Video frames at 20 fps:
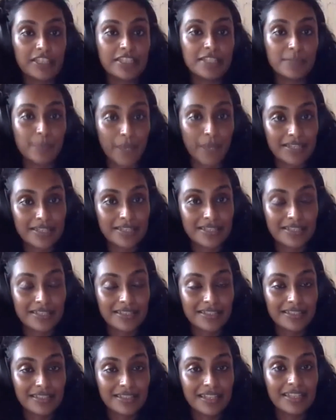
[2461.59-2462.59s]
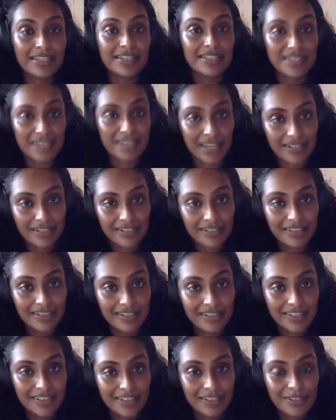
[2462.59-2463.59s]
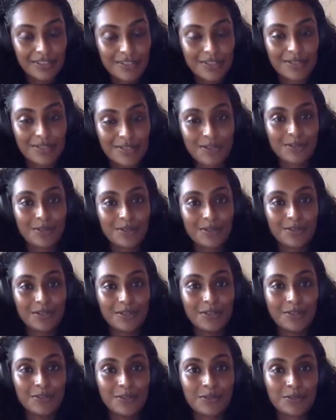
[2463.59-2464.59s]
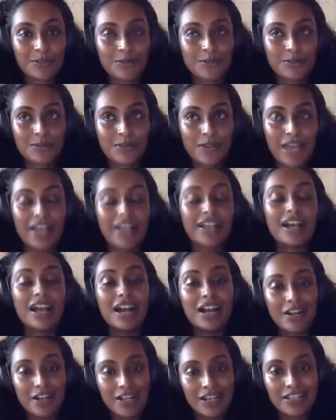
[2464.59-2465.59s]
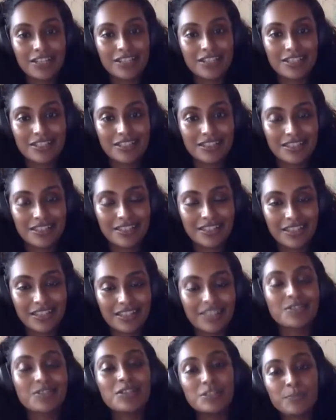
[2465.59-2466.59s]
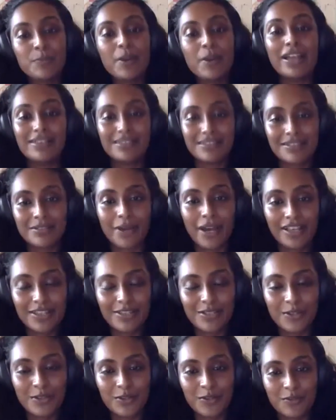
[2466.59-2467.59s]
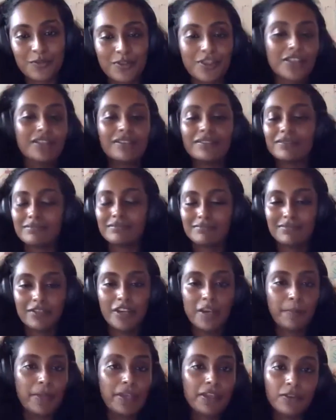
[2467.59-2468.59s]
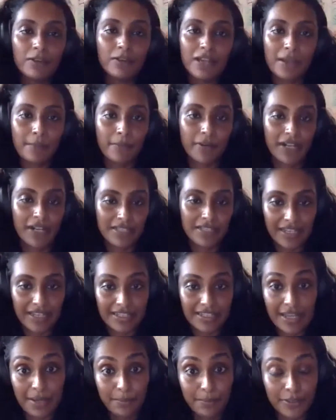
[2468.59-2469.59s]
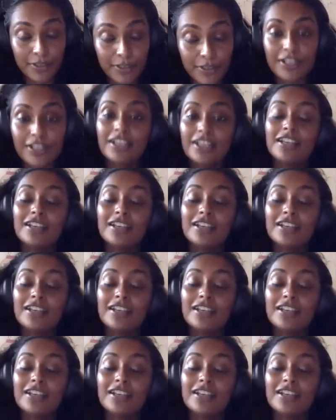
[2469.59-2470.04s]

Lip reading: space instead. So you encourage, so it spreads, right? So you, for the creeping cucumber as an example,